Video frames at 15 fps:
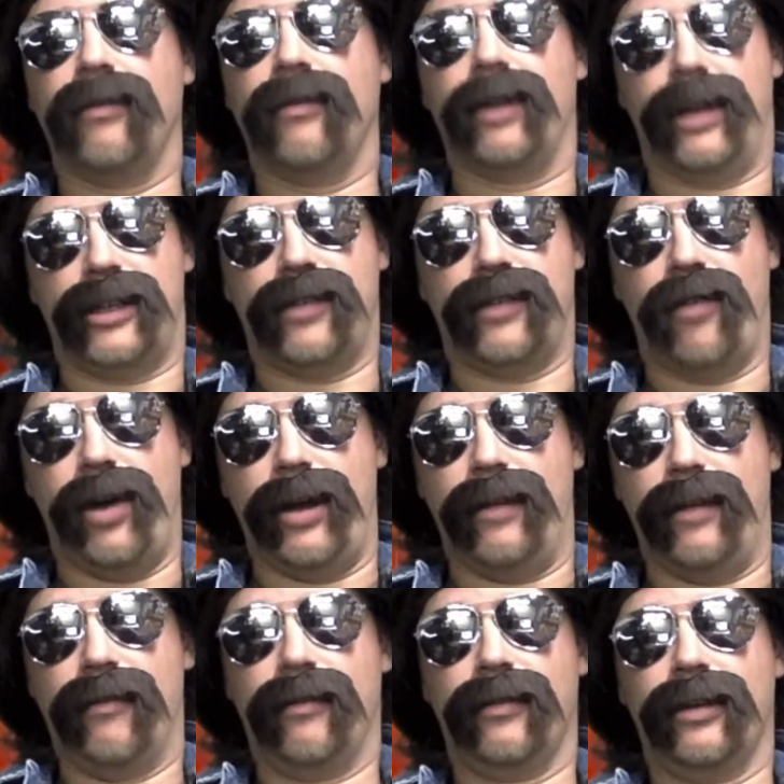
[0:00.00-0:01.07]
Guess what?
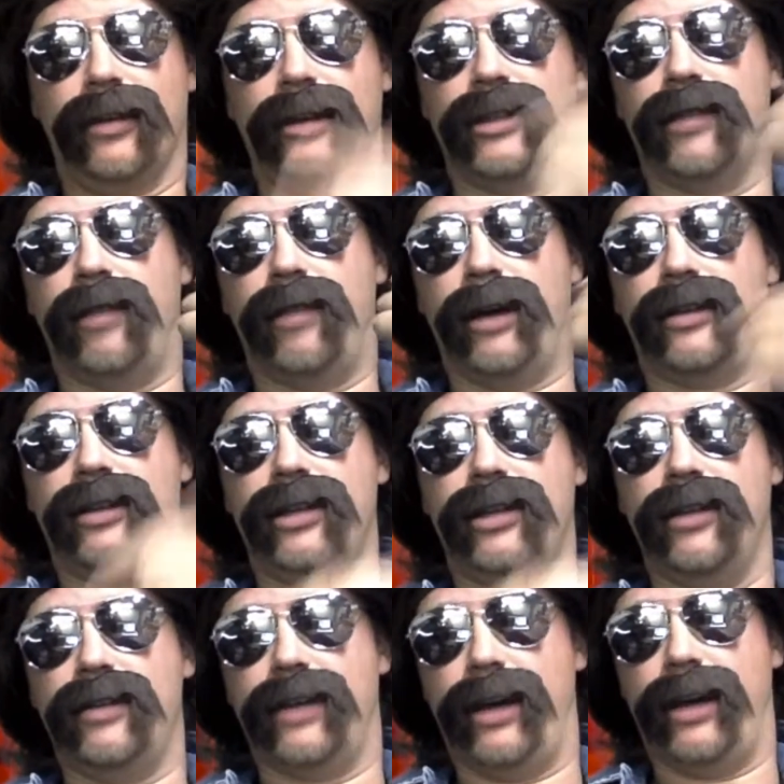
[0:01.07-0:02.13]
We got the
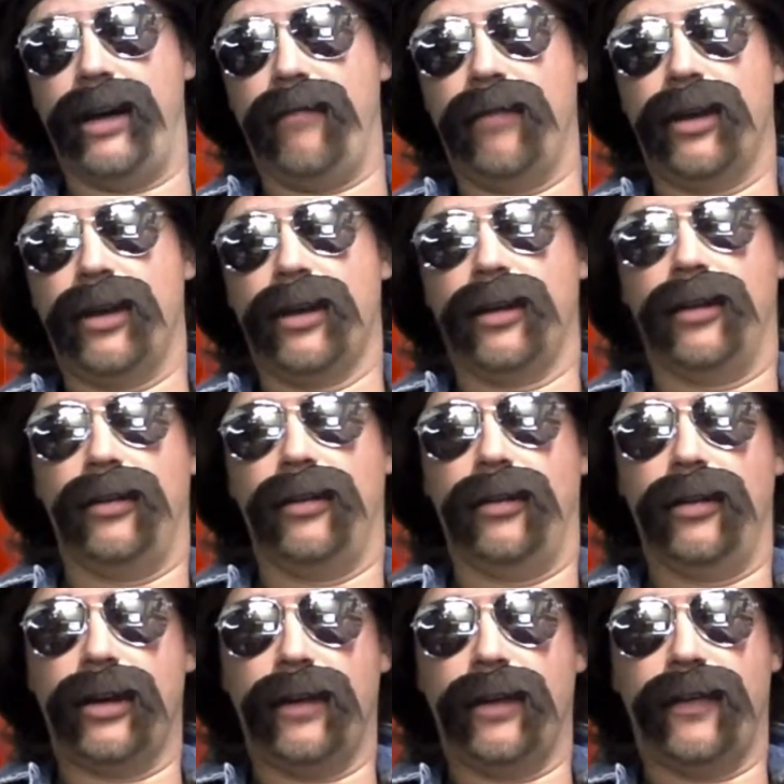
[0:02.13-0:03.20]
2-time.
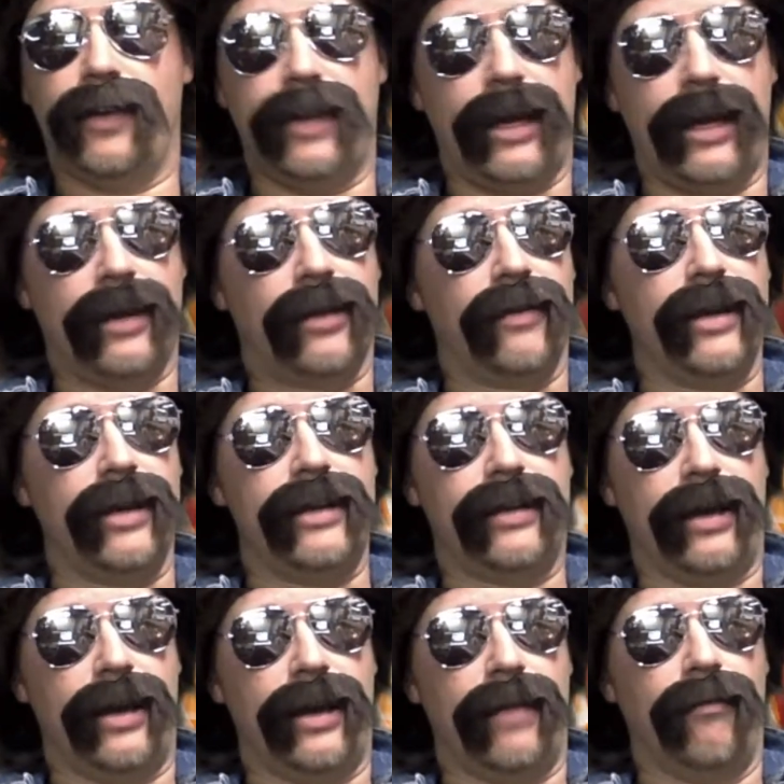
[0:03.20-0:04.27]
Looking for that
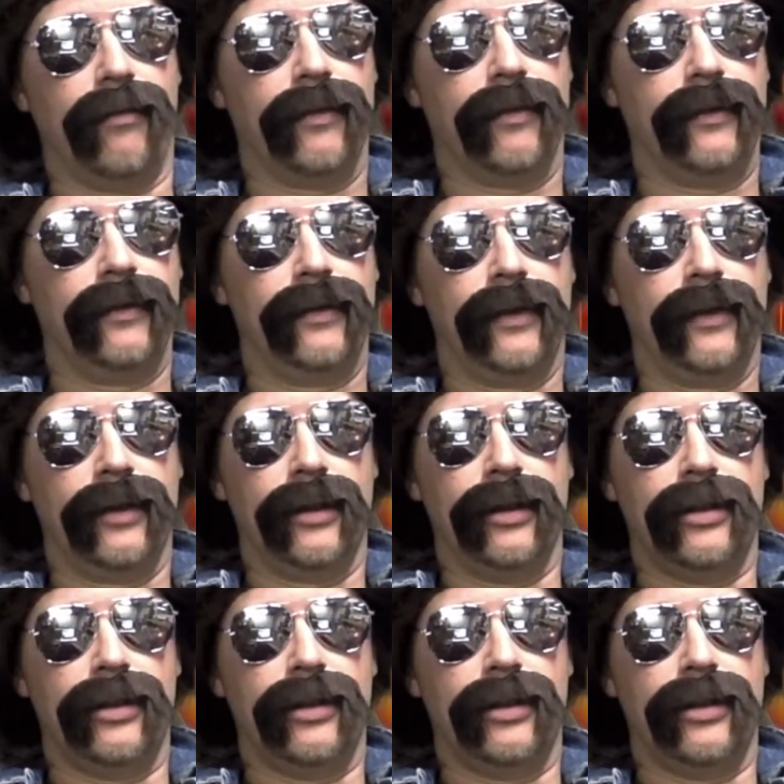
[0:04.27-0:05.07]
3-time. The